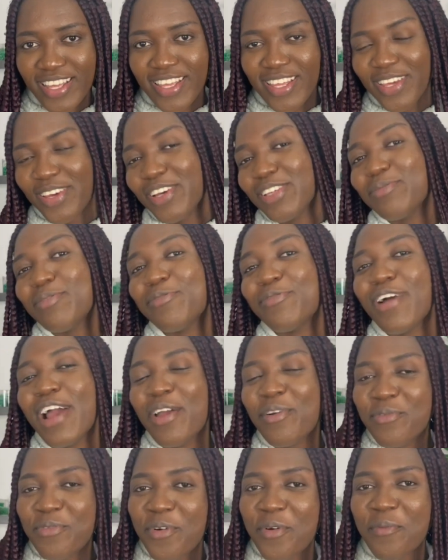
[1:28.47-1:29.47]
Because before
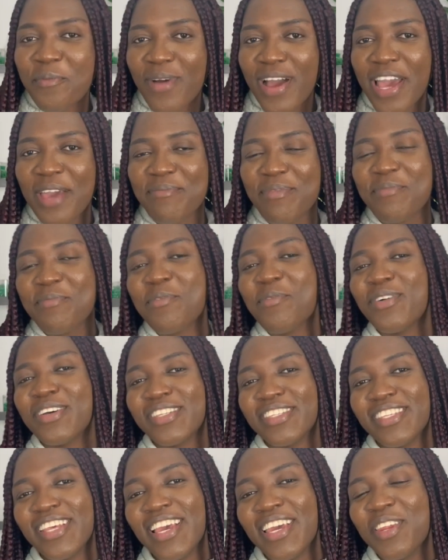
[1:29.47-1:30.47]
I wrote mine, people were
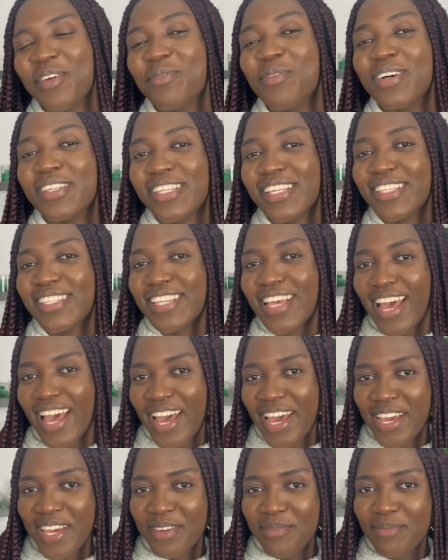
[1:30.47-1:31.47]
saying it wasn't
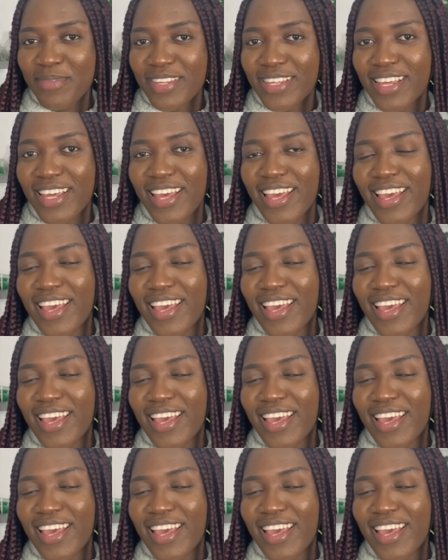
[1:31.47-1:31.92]
timed.